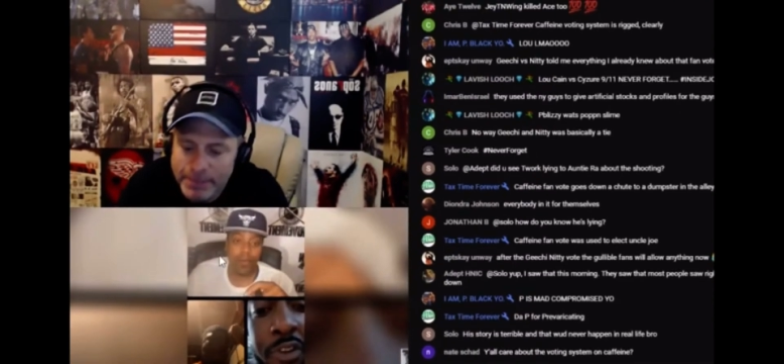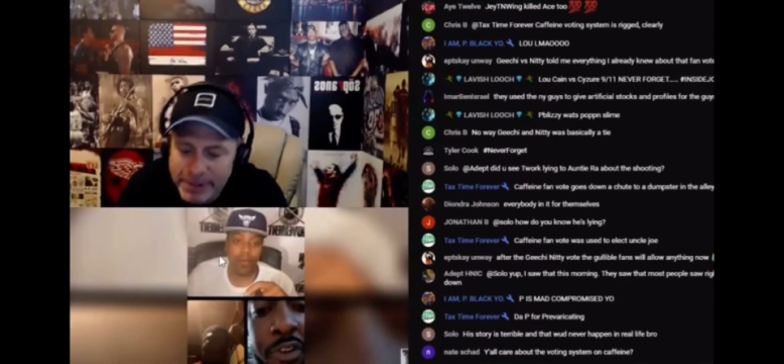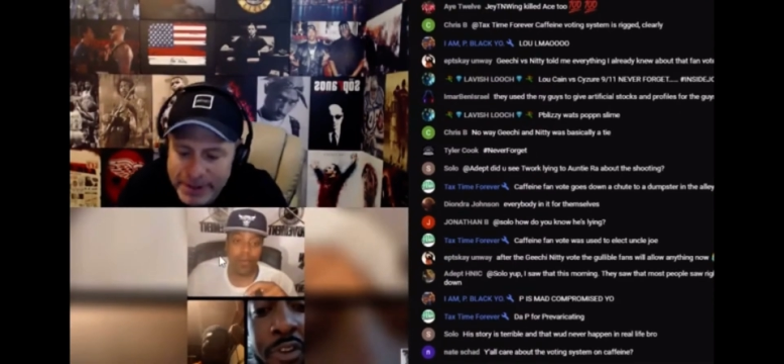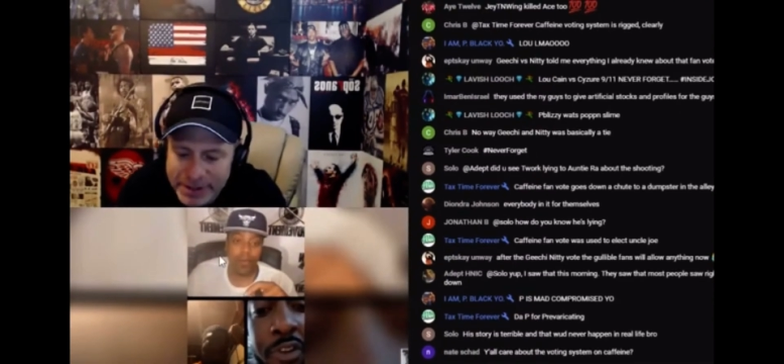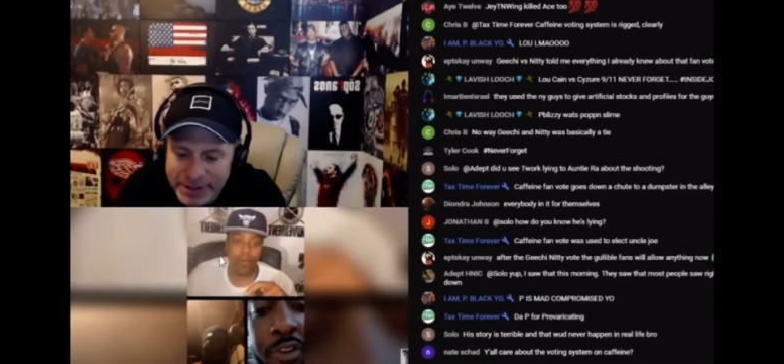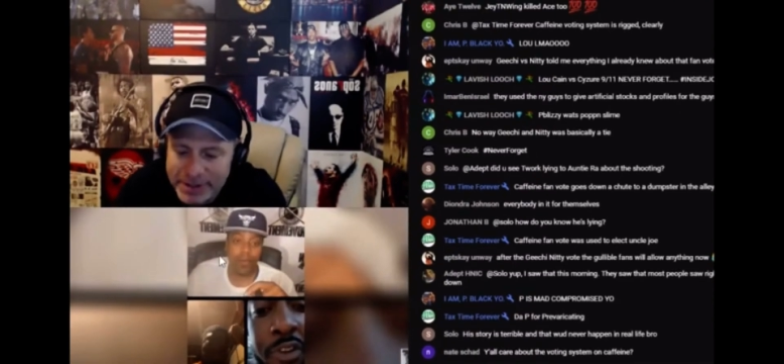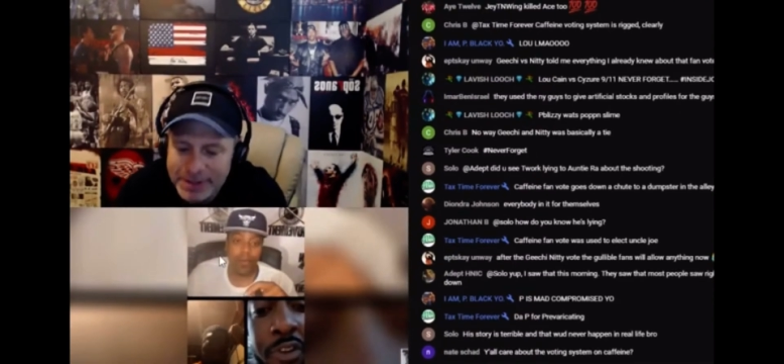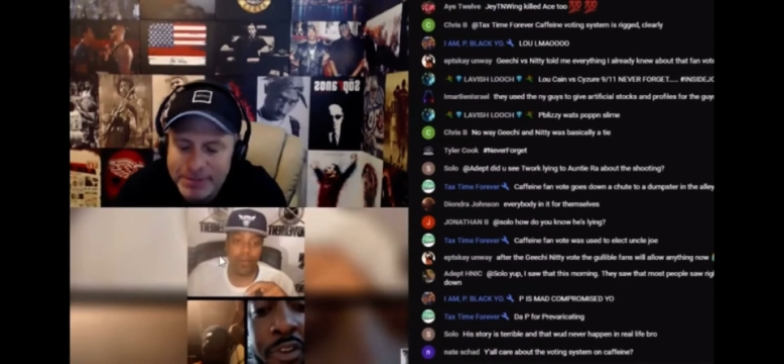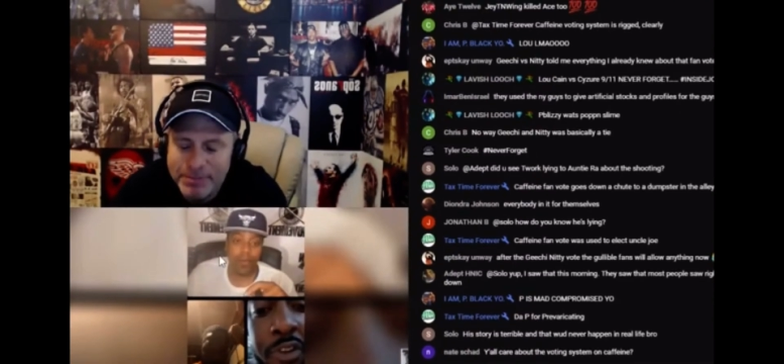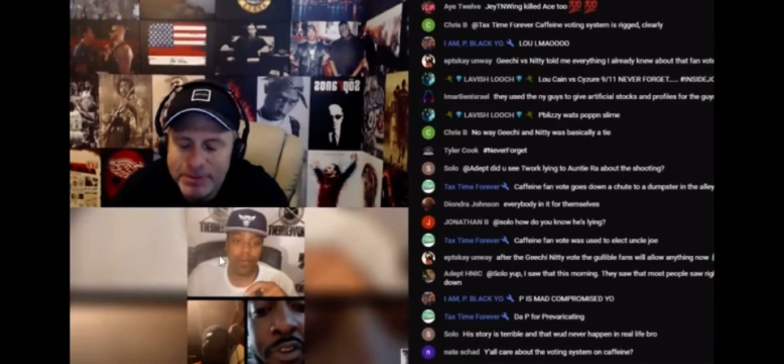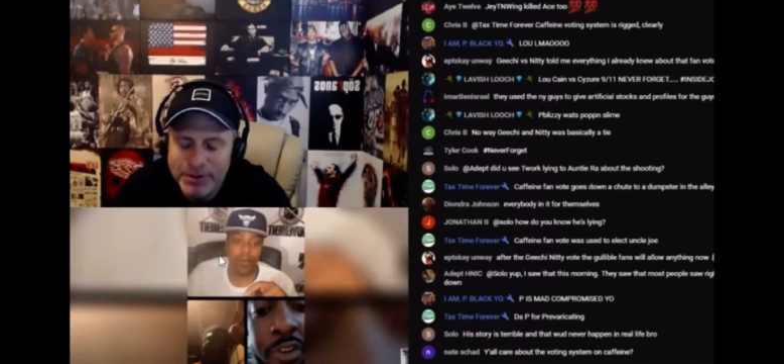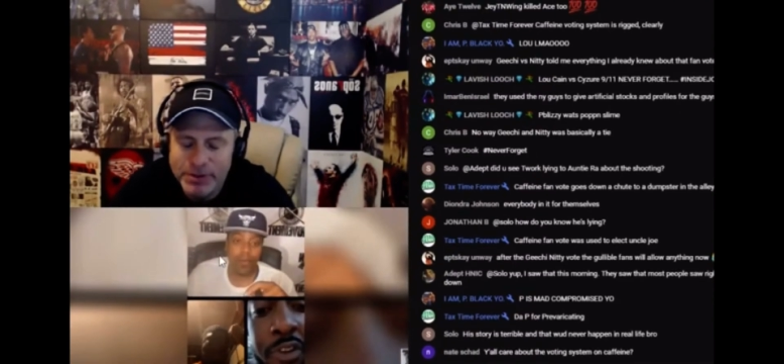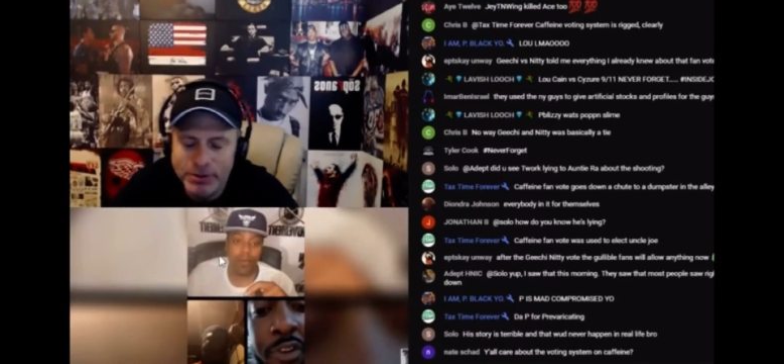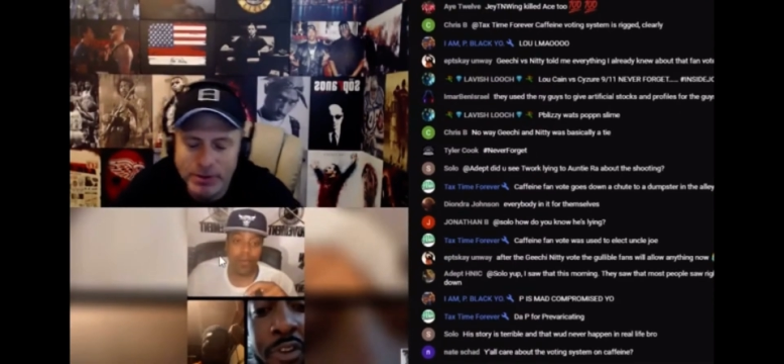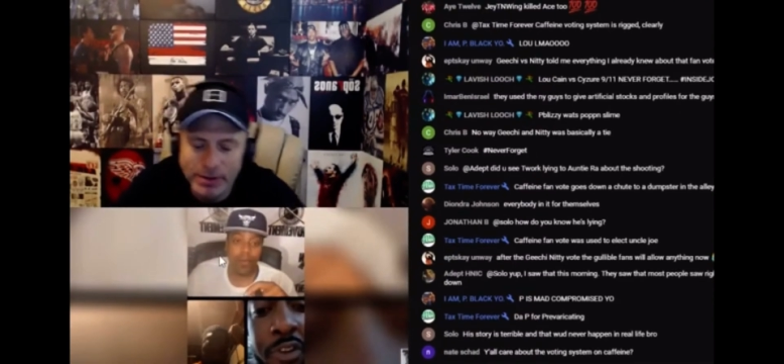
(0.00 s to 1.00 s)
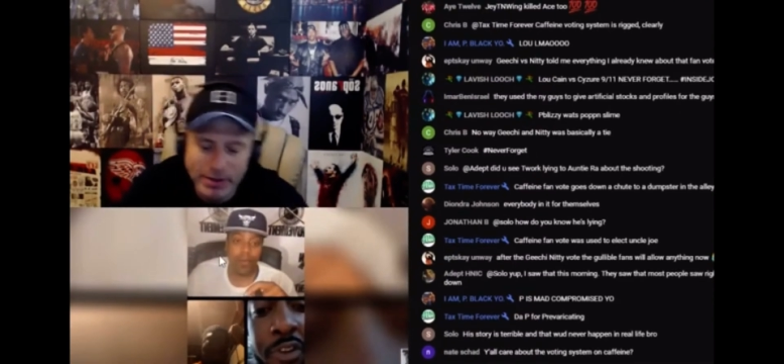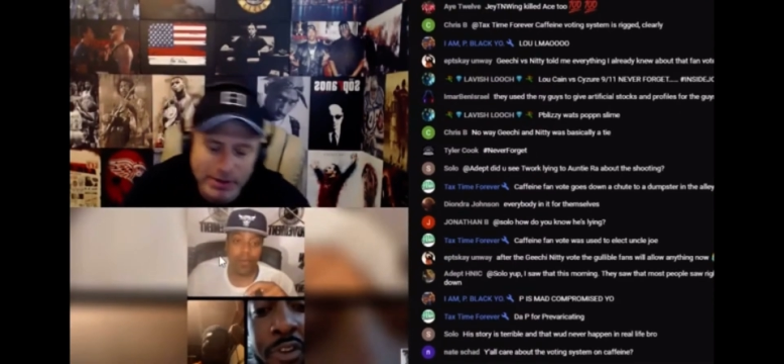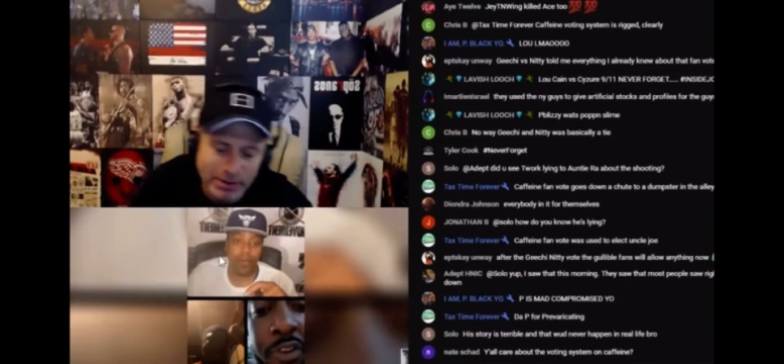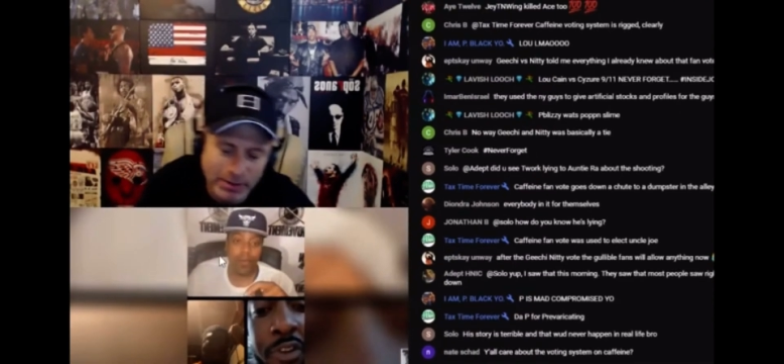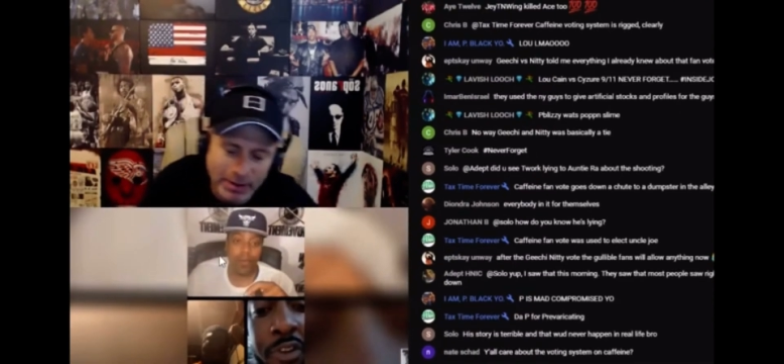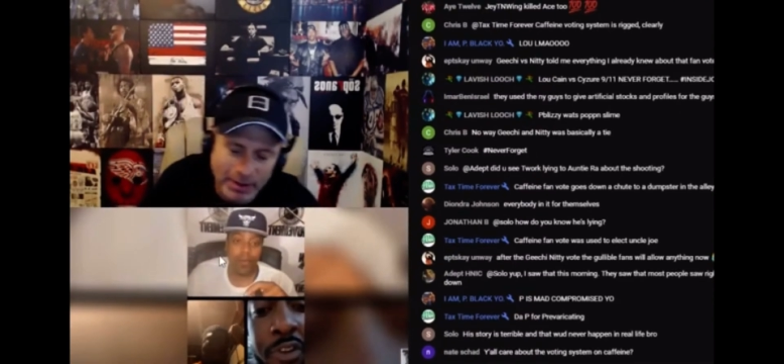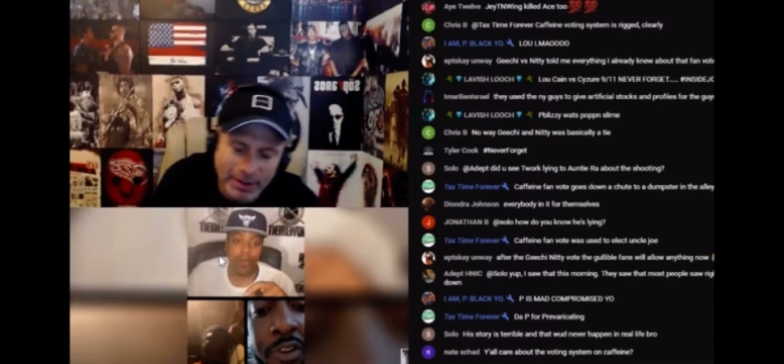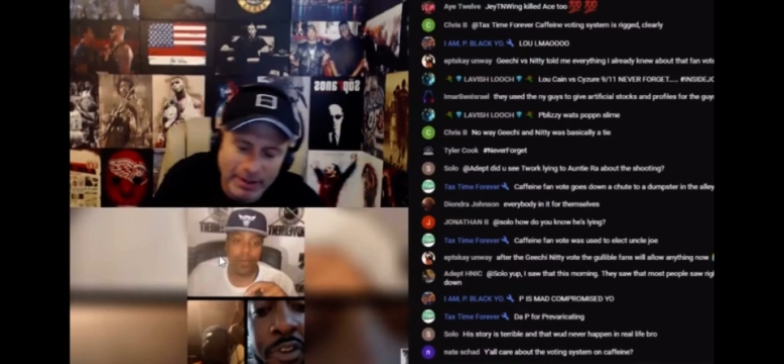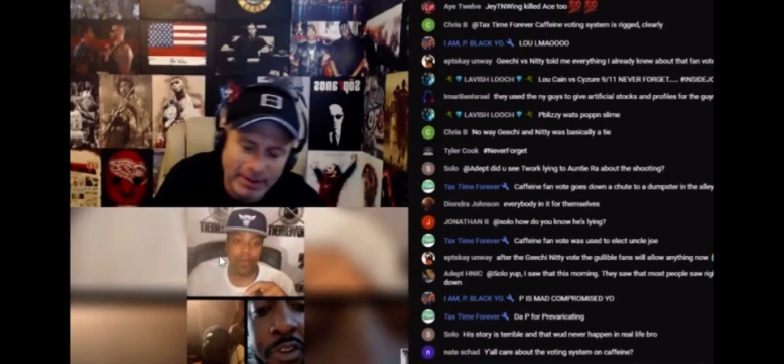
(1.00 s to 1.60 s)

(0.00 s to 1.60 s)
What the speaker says: He just Twerk.